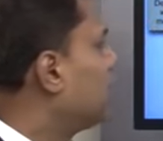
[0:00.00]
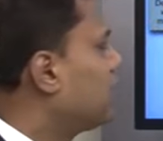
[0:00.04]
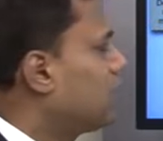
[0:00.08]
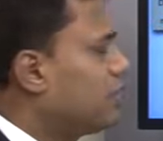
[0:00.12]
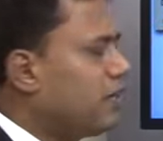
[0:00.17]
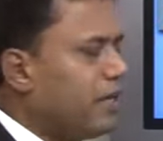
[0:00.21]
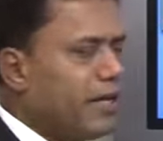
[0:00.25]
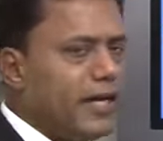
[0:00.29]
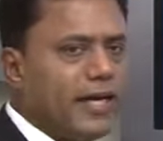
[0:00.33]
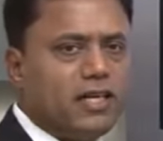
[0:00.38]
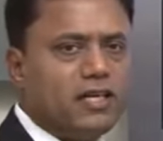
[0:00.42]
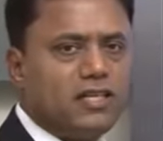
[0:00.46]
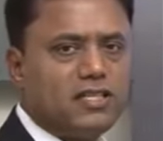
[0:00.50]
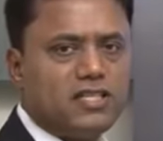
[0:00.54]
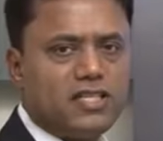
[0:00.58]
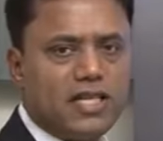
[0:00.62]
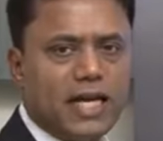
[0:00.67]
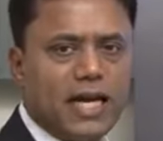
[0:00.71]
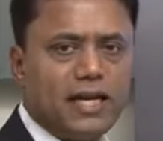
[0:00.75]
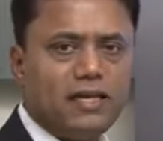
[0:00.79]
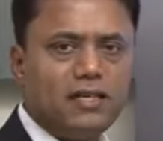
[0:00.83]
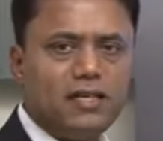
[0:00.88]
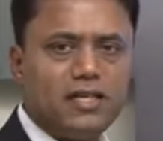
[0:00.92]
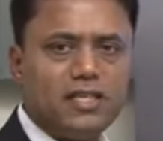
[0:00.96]
create
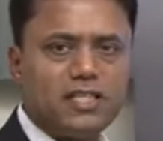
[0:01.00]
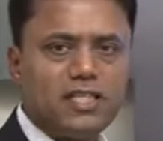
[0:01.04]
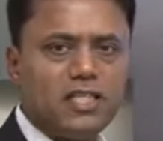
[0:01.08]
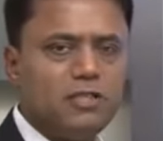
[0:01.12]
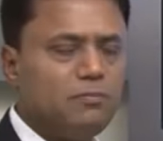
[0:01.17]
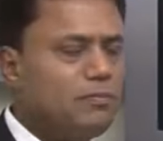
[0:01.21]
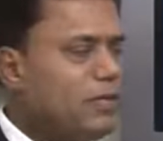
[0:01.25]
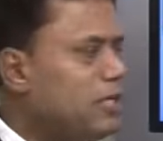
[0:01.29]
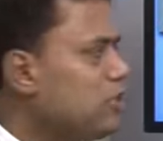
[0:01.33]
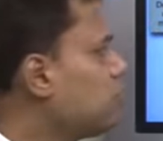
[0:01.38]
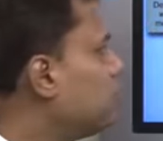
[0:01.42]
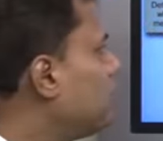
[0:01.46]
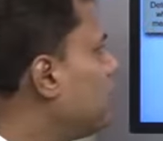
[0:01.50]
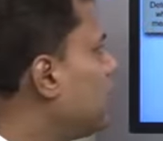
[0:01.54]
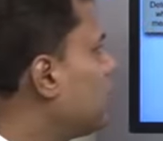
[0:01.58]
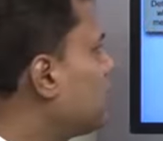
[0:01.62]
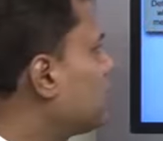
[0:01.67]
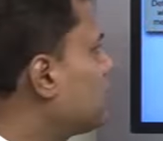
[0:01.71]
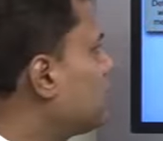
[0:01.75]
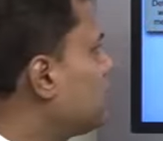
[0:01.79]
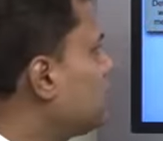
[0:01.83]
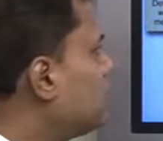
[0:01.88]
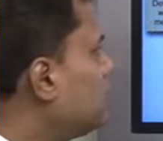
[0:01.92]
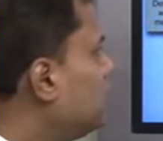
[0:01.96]
standards and
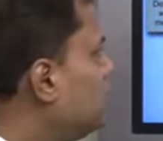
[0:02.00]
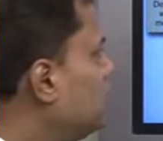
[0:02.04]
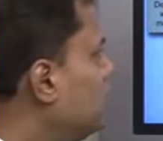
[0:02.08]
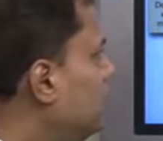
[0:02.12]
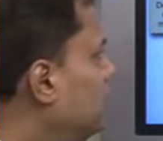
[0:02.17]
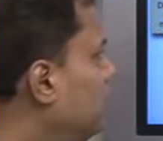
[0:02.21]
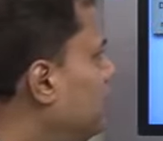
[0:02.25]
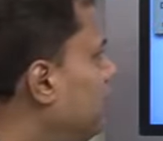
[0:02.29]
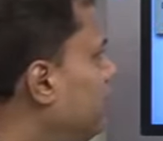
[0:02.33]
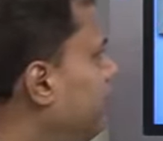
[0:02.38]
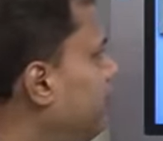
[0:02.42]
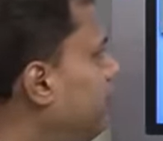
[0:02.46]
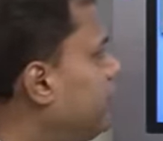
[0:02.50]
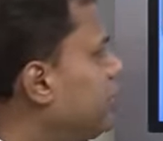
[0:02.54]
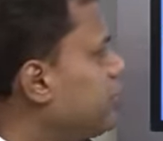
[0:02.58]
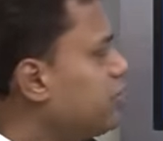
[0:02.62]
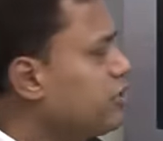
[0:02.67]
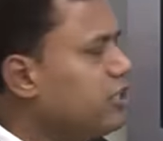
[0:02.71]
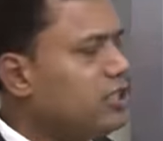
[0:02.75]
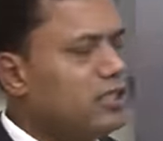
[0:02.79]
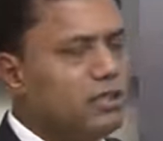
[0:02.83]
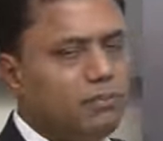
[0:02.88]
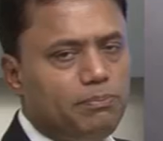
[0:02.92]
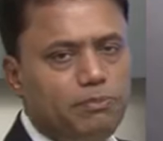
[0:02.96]
benchmarks,
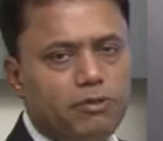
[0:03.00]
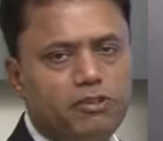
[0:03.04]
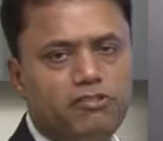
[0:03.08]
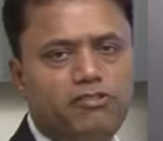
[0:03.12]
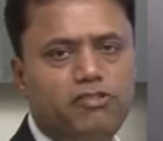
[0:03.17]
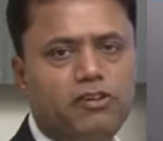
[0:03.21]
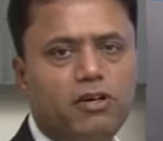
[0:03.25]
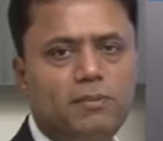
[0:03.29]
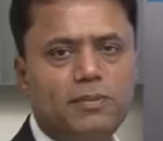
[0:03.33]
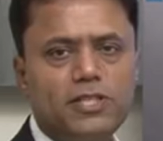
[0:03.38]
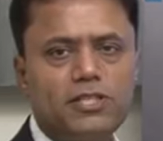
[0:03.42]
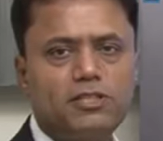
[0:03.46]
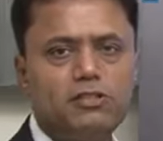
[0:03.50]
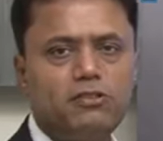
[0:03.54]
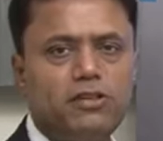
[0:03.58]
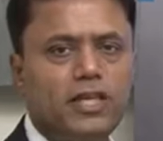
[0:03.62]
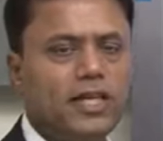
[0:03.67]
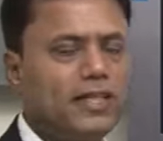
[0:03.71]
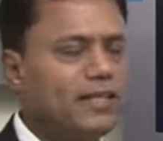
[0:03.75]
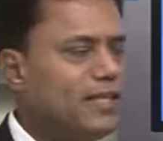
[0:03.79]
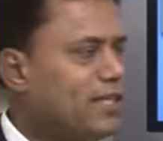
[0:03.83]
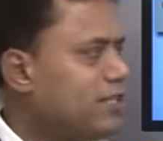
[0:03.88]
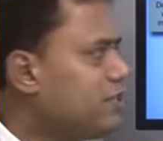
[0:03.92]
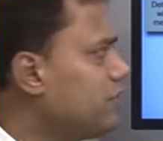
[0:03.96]
measure the performance
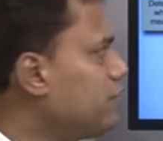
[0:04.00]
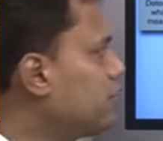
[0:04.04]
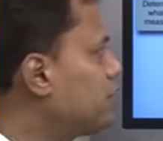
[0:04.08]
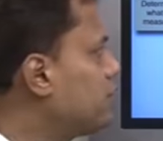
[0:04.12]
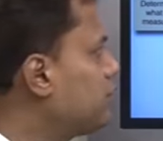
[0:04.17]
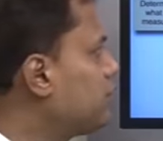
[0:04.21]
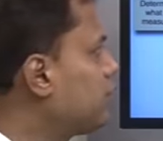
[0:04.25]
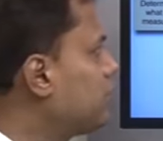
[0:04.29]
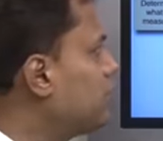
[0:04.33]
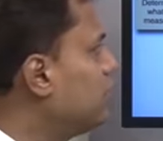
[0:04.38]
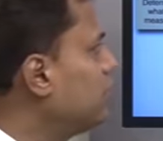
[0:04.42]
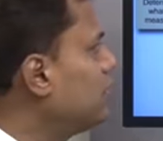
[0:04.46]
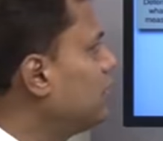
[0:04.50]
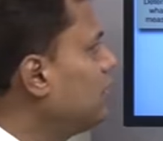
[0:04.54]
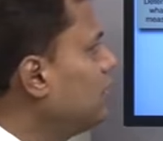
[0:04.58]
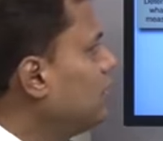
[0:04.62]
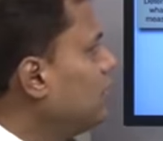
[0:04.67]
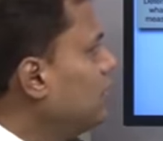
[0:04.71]
during the execution.